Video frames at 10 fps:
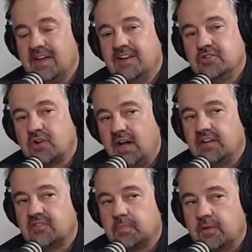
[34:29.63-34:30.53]
try to
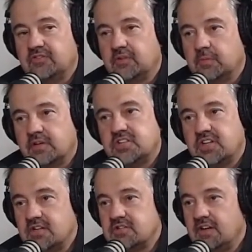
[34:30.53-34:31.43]
express
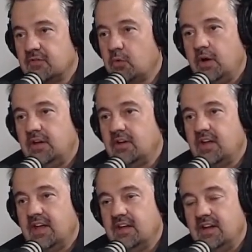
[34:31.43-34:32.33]
appreciation every way you can.